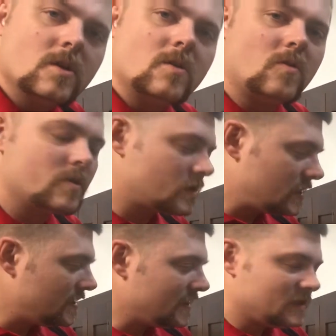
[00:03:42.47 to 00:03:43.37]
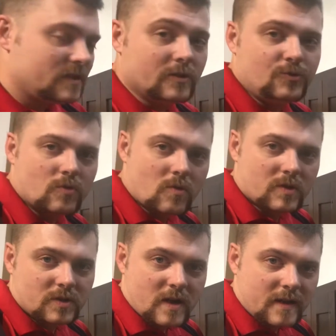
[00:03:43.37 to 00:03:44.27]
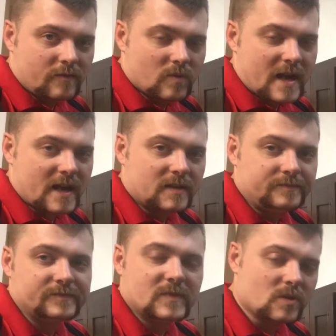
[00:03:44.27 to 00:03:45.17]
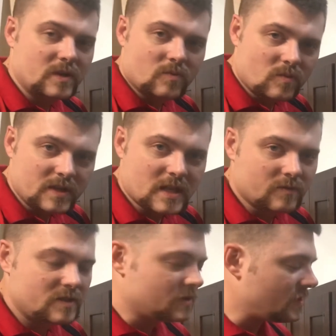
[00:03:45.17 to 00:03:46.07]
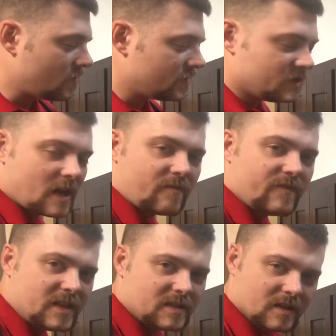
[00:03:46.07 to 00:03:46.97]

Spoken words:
or you're going to think that the drawers are out of whack. So we don't want that. We just spent all this time fixing